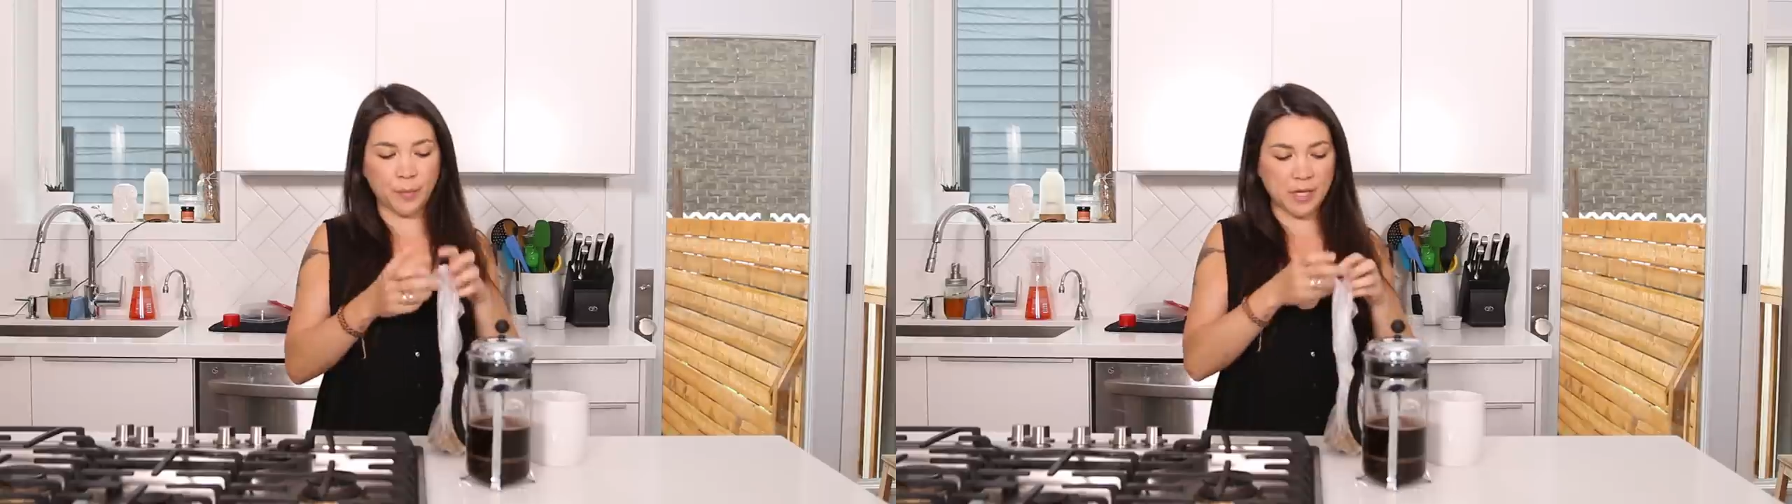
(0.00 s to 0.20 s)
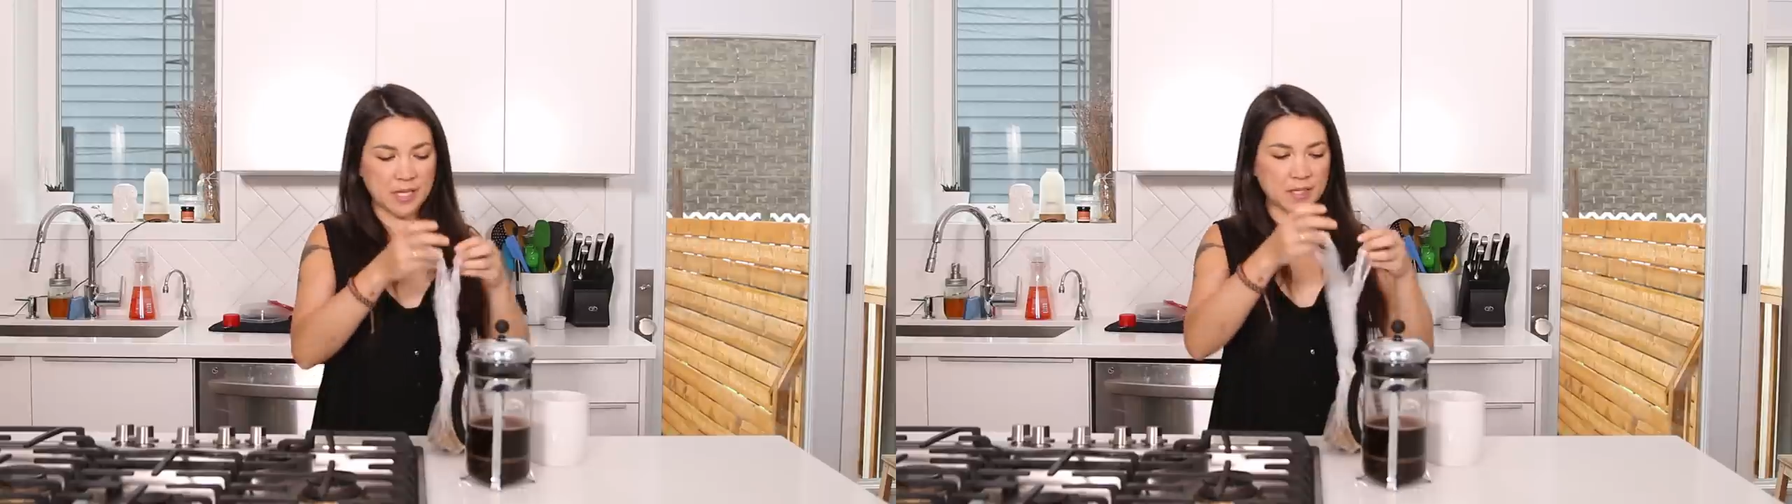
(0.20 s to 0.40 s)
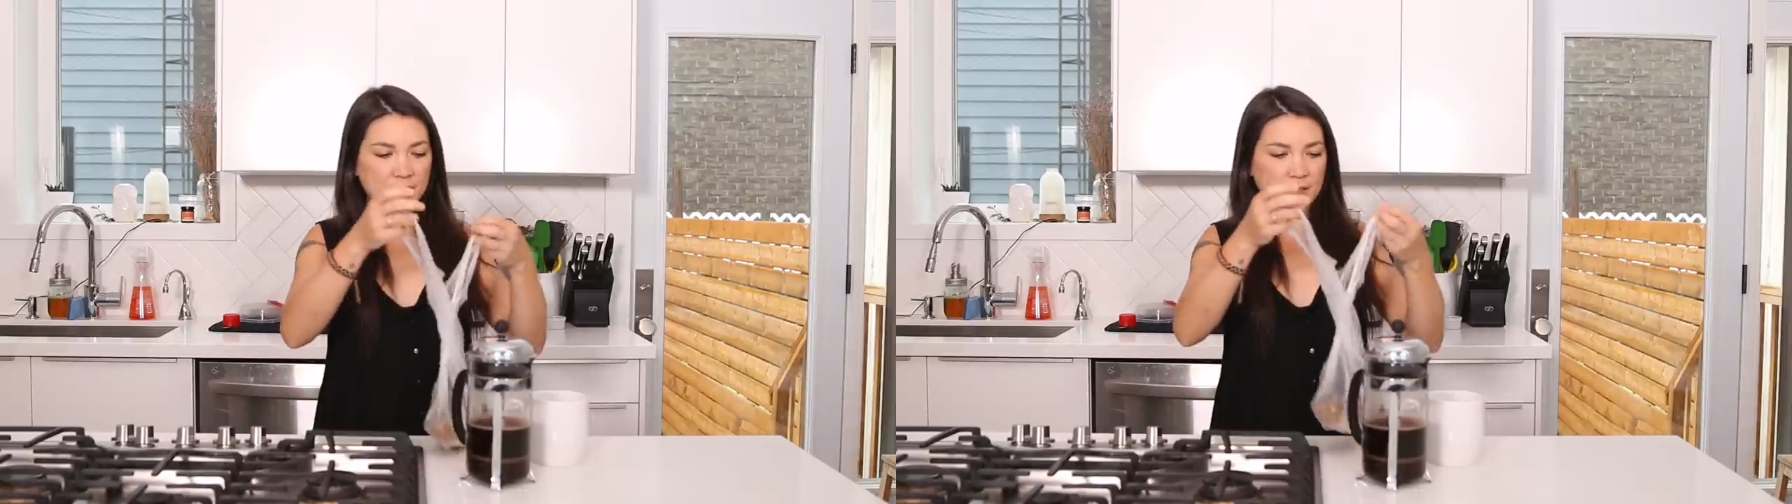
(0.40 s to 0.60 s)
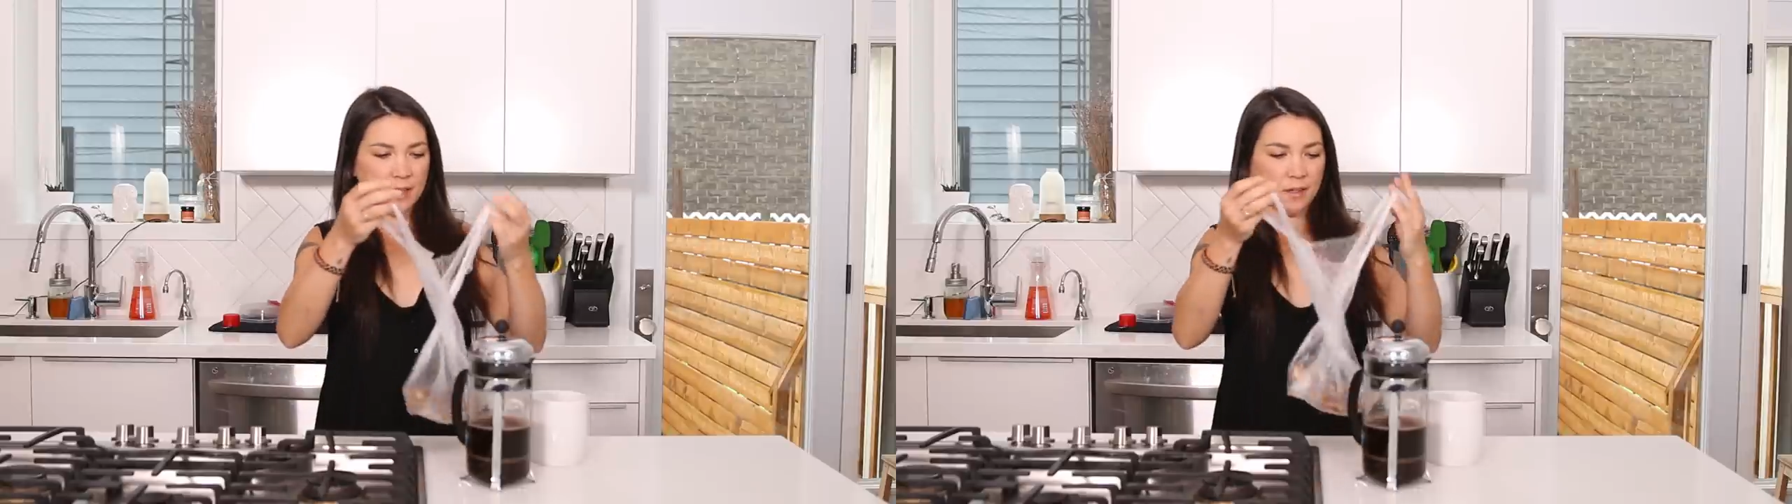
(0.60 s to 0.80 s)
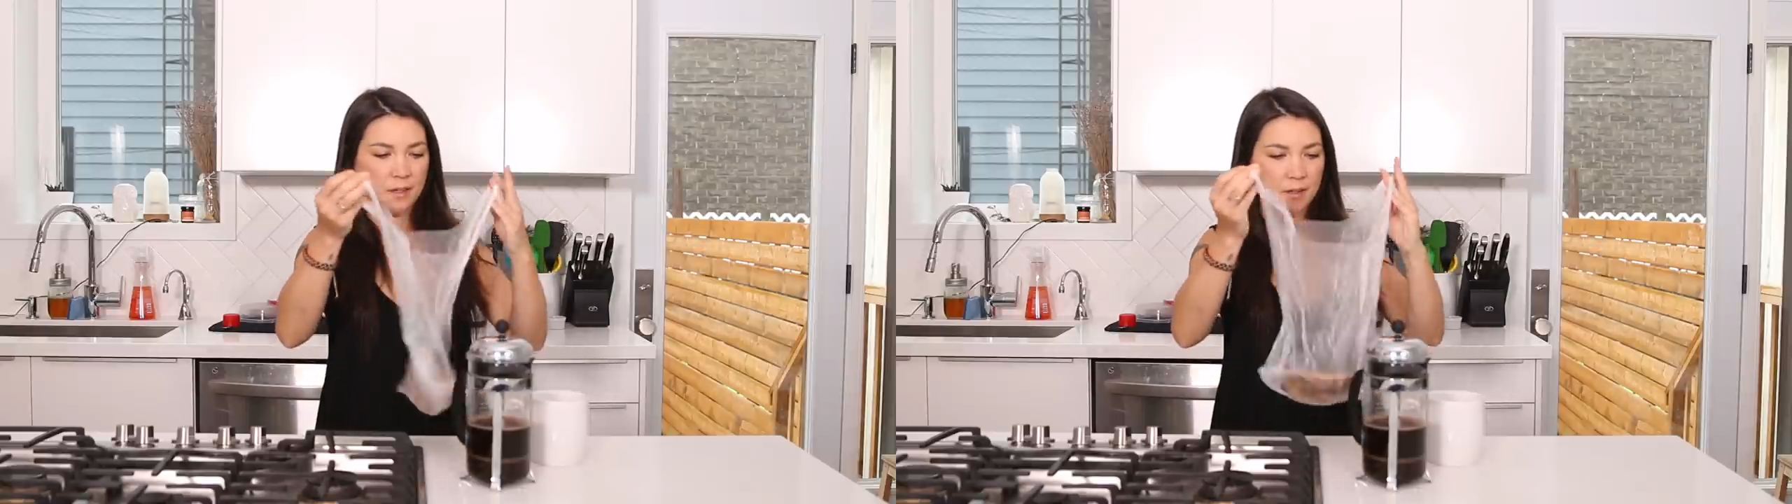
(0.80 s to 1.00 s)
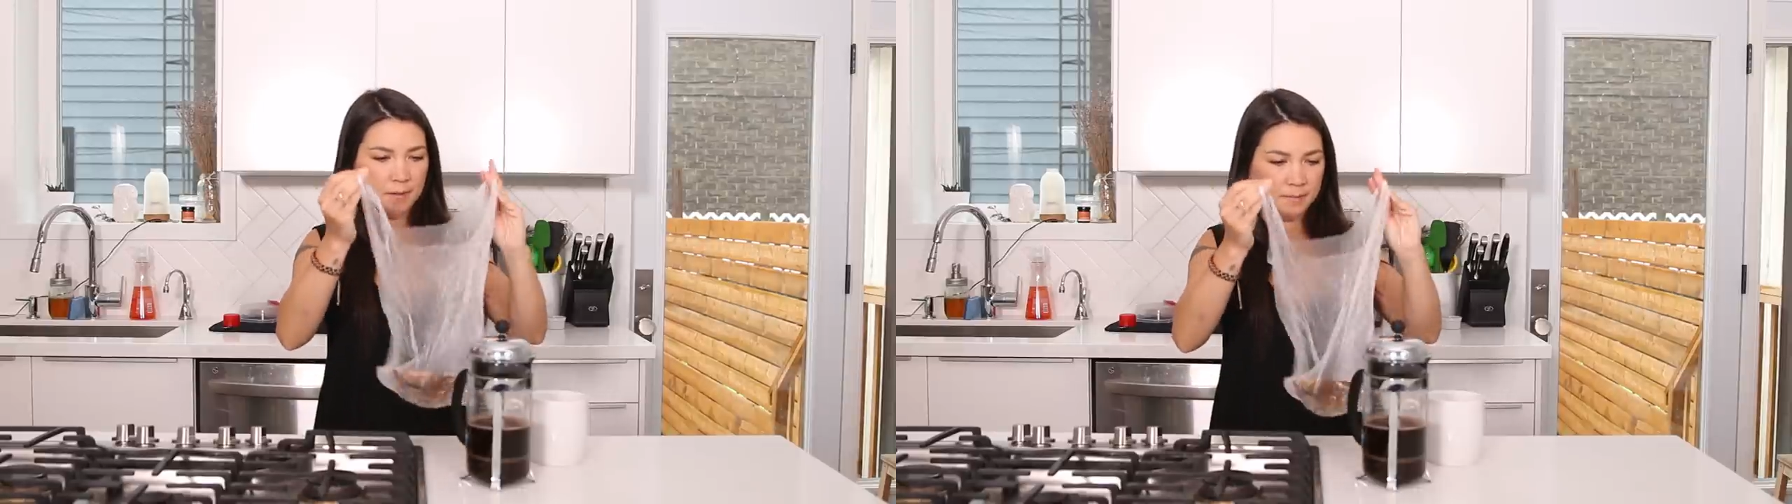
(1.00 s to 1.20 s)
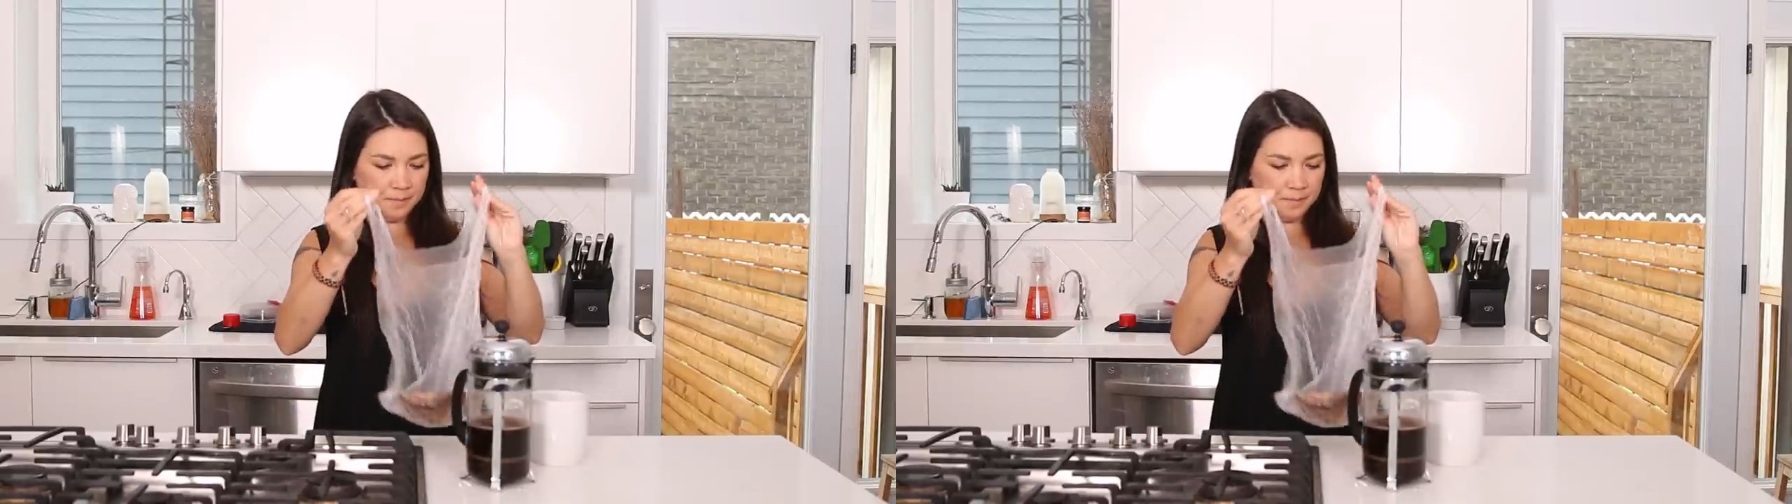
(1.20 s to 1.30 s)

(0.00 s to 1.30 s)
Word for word: piece here